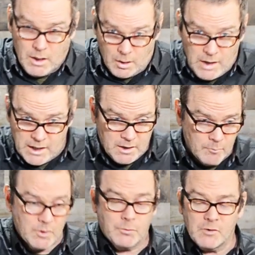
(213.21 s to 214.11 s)
All right,
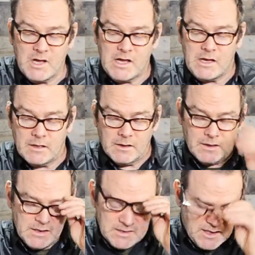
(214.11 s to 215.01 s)
number three
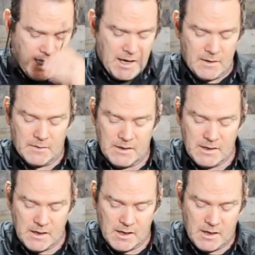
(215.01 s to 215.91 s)
is that
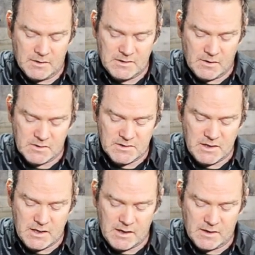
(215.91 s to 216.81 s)
the uh, D R
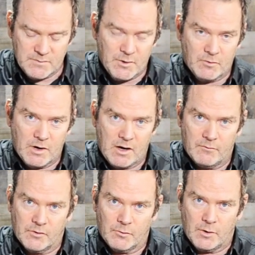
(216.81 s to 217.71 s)
Z has been around
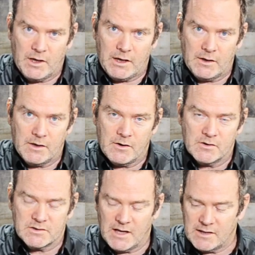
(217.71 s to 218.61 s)
for twenty
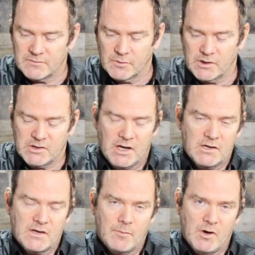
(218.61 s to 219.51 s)
years and hasn't really
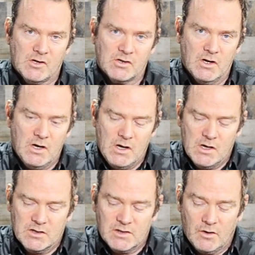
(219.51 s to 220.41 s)
changed that much.
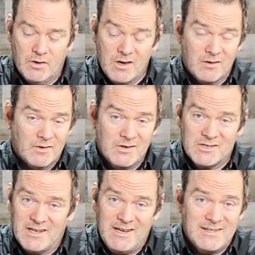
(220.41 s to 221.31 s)
So you can, they're
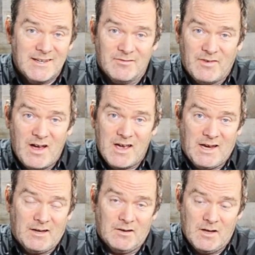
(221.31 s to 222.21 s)
just easy to find.
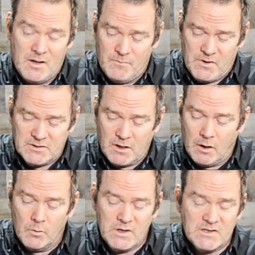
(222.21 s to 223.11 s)
Um, there's
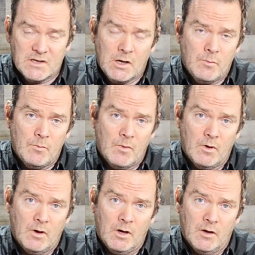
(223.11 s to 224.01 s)
always some
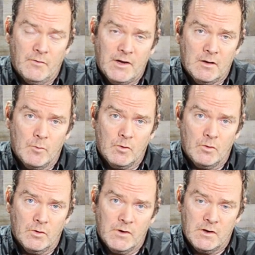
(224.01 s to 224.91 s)
uh,
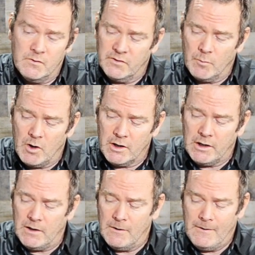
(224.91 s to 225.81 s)
available in the used
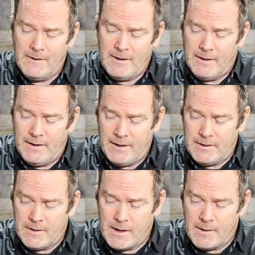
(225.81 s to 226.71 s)
market,
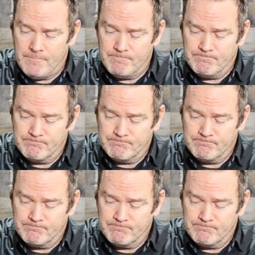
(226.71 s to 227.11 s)
and um,